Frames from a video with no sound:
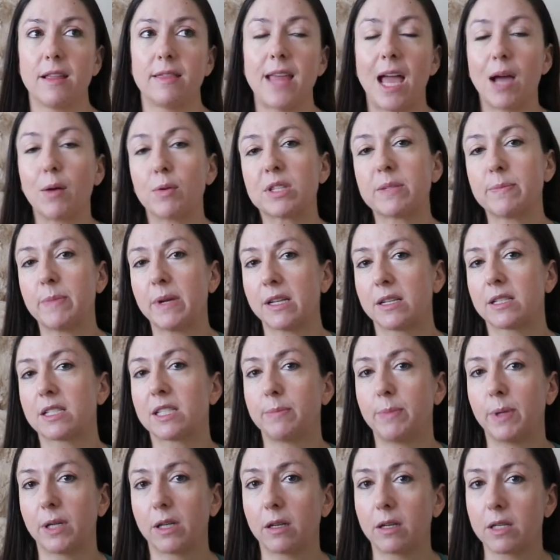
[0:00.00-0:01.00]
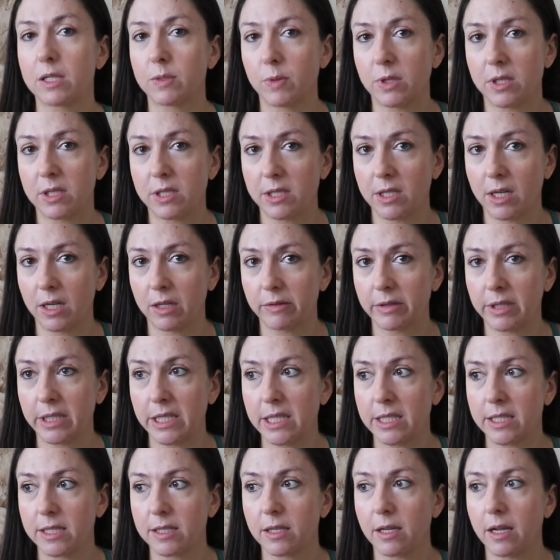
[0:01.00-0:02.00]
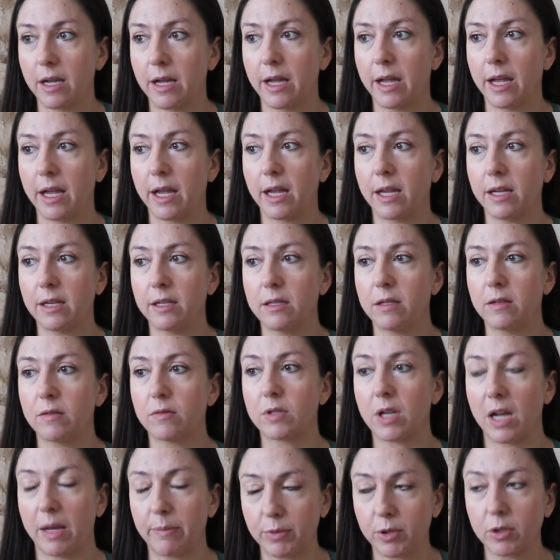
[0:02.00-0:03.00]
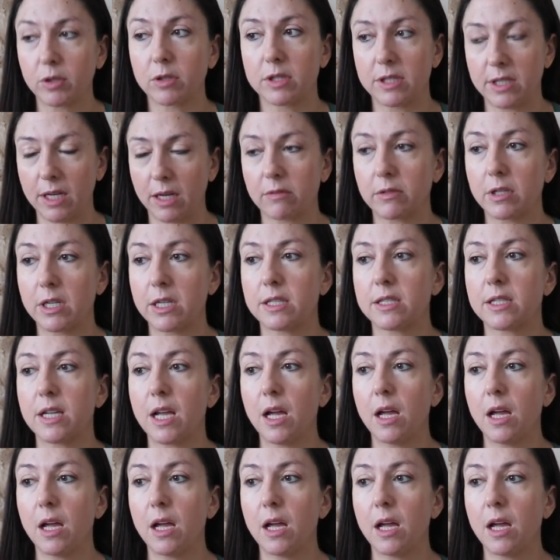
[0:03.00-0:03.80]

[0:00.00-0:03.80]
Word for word: that was my experience with steroids. I topical steroids.